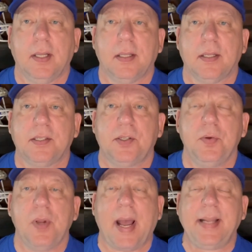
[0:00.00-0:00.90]
Let's
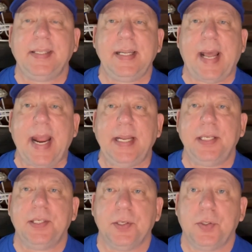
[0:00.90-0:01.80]
do 1980
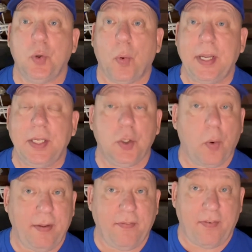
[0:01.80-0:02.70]
to
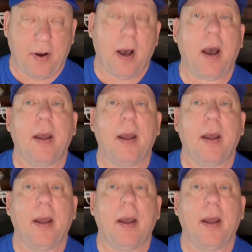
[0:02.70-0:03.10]
2025.